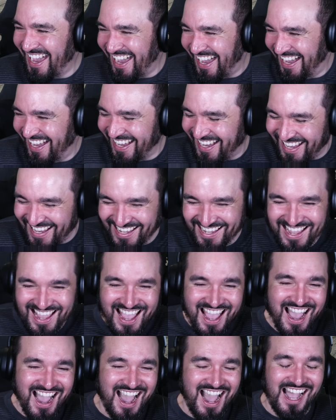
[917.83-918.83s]

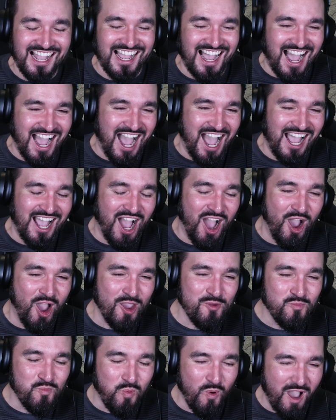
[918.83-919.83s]
I
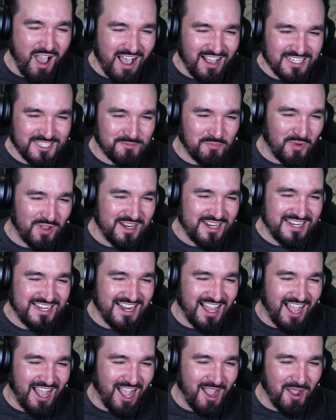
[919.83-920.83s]
was, but
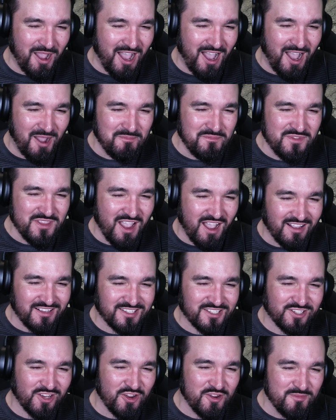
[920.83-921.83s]
I'm not
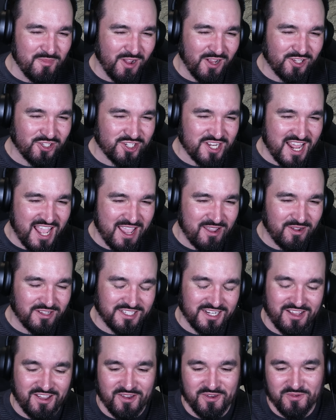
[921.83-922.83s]
so much now. I don't
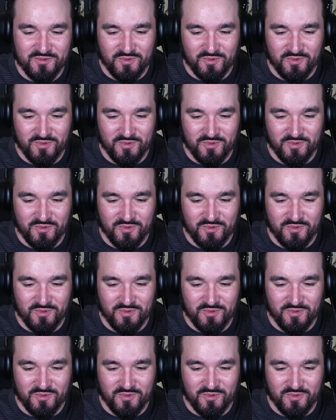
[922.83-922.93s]
know. We'll